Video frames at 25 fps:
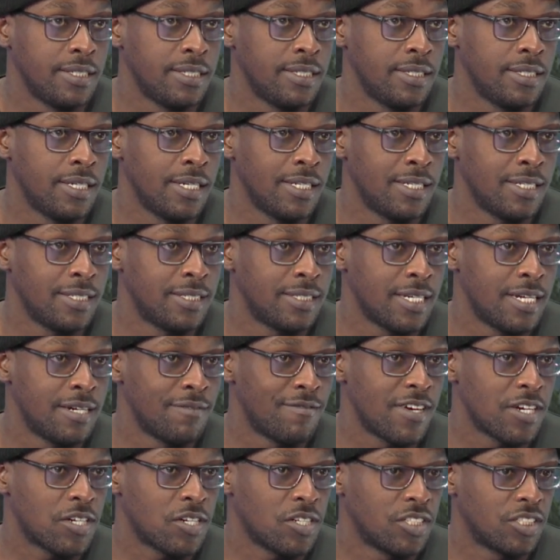Get
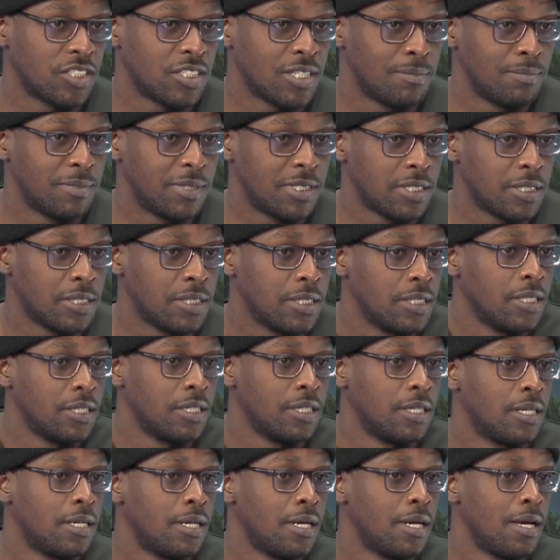yourself accustomed to
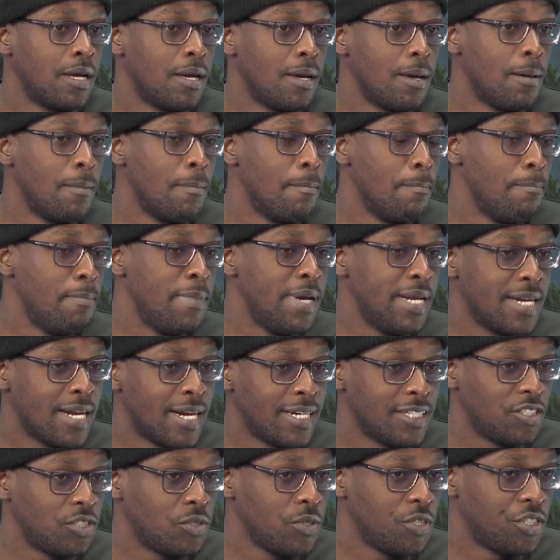being in
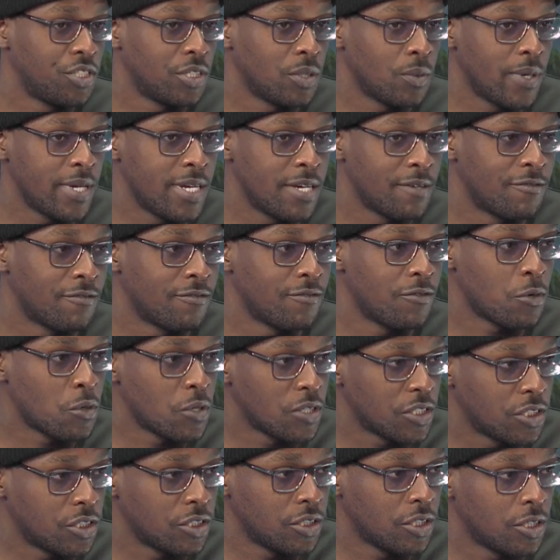a situation where you're
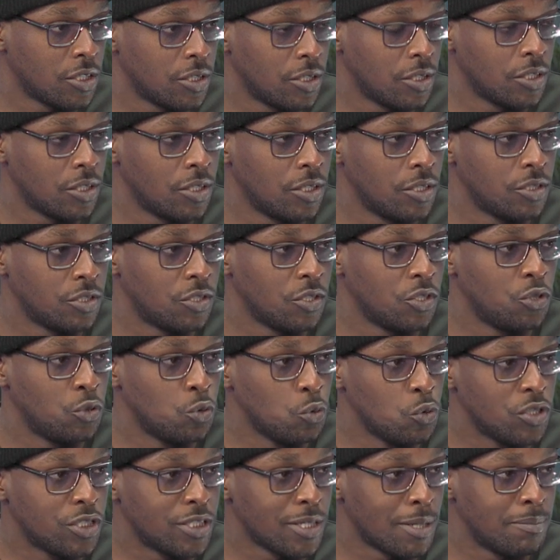forced to
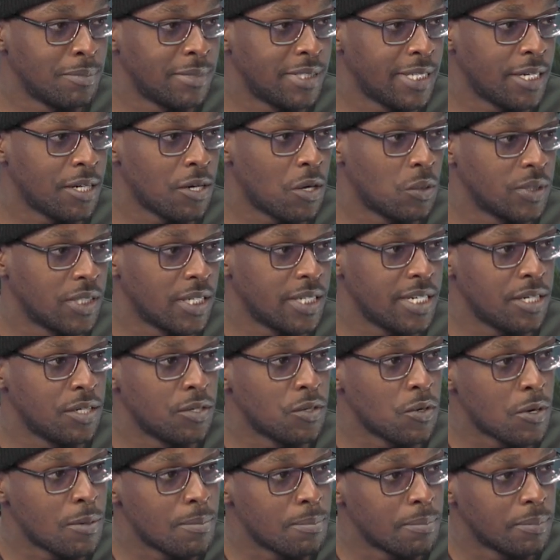do something out of the
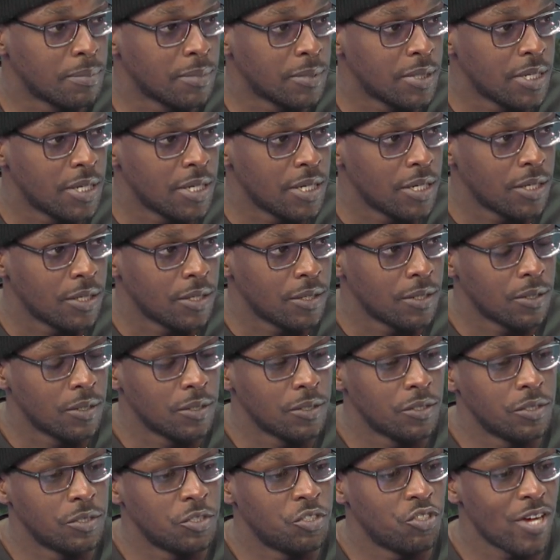norm.
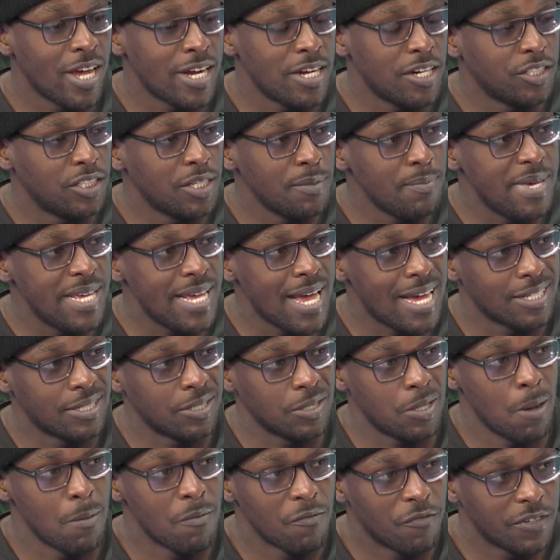Try not to be as
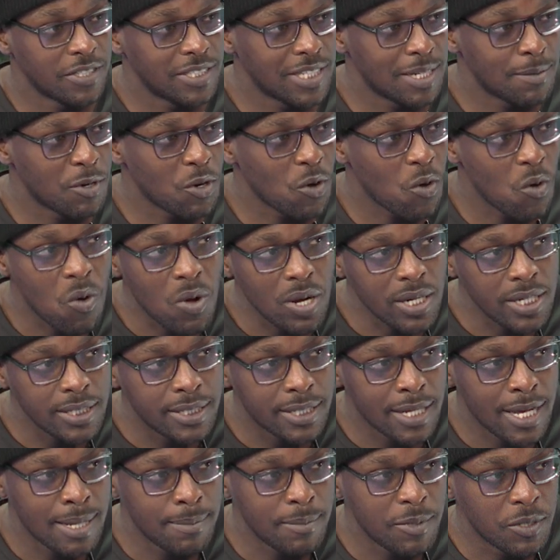comfortable all the
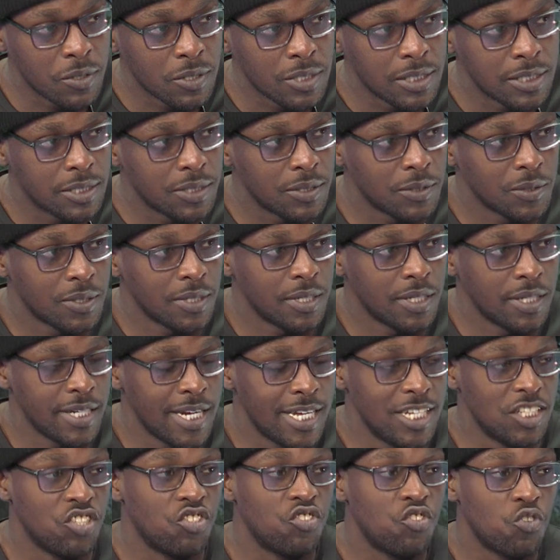time because
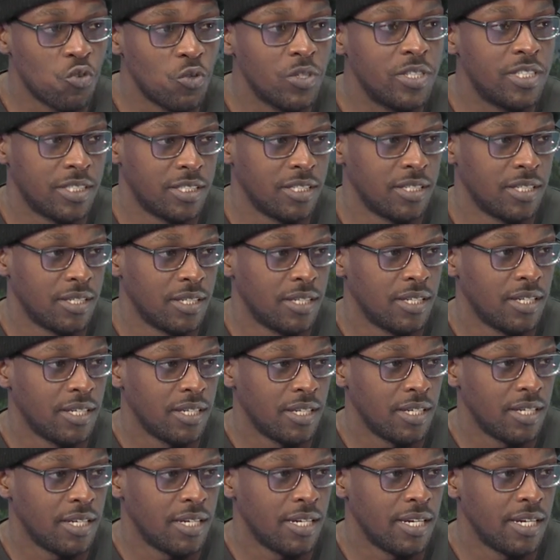there's growth
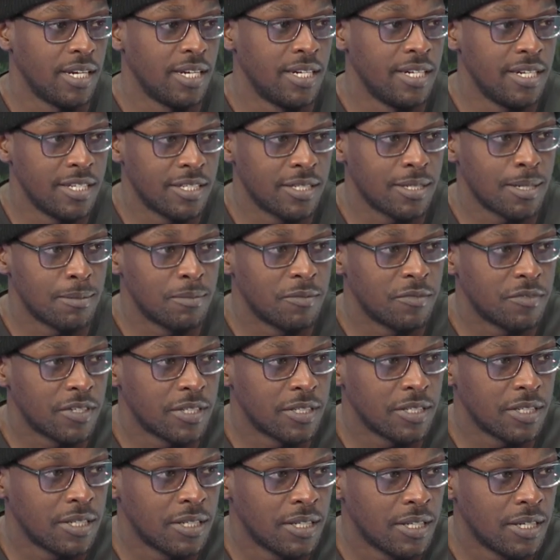in discomfort.